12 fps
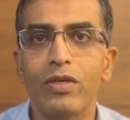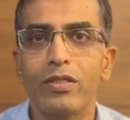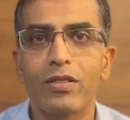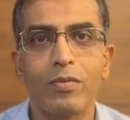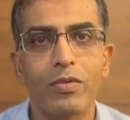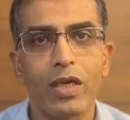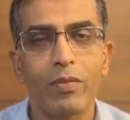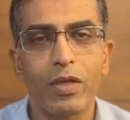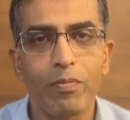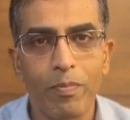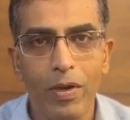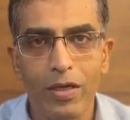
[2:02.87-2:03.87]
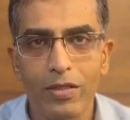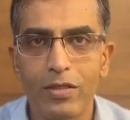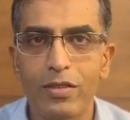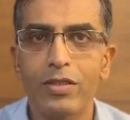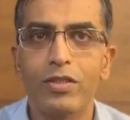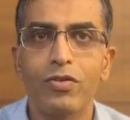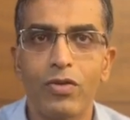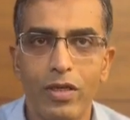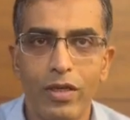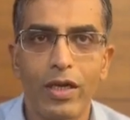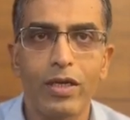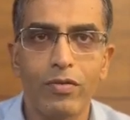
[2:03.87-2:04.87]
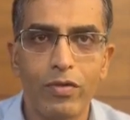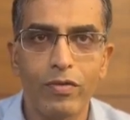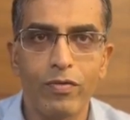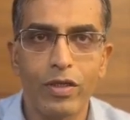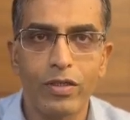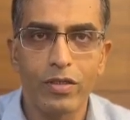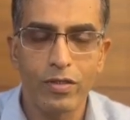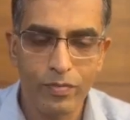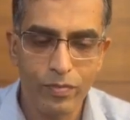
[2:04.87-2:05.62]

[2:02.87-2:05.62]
sometime in past. This is not an active infection.